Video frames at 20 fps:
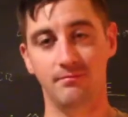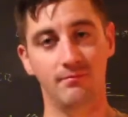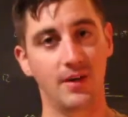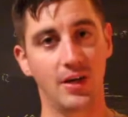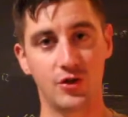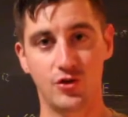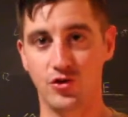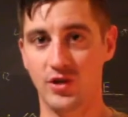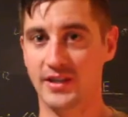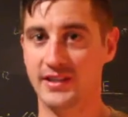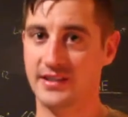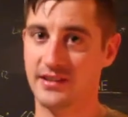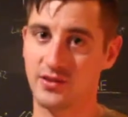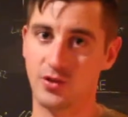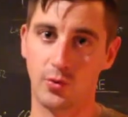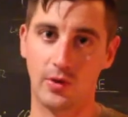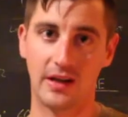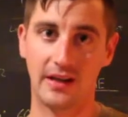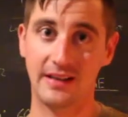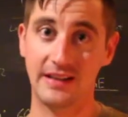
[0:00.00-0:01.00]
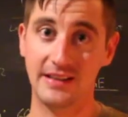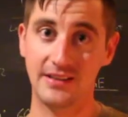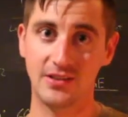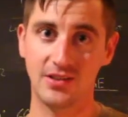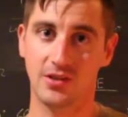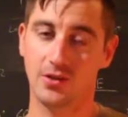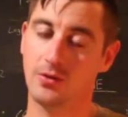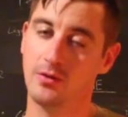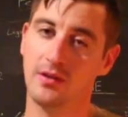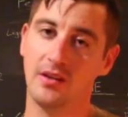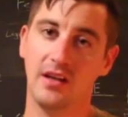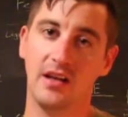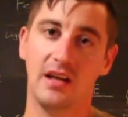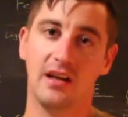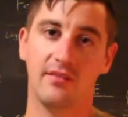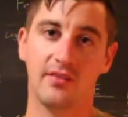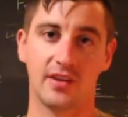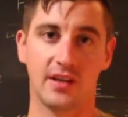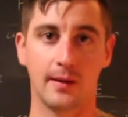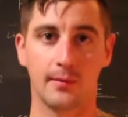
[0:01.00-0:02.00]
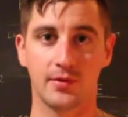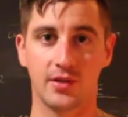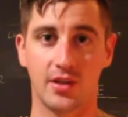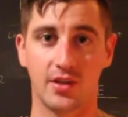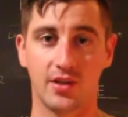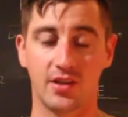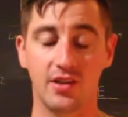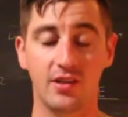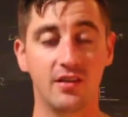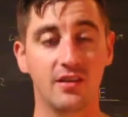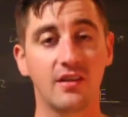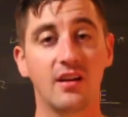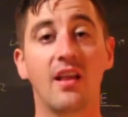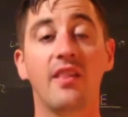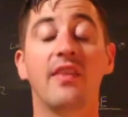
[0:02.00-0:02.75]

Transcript: adjust it to what I need to. If it comes out good,